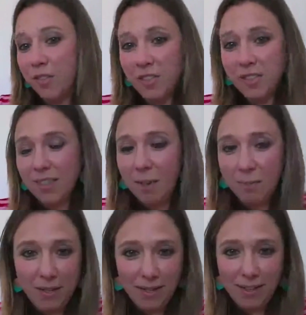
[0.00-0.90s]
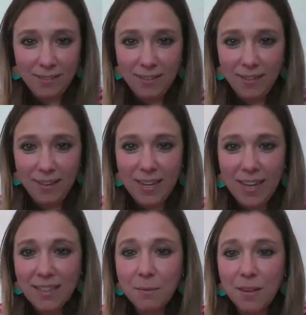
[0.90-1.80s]
or just emailing the
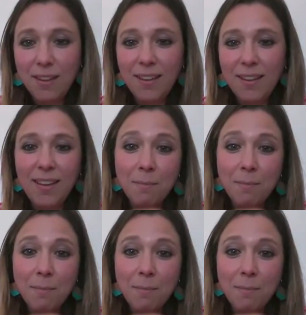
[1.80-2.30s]
academy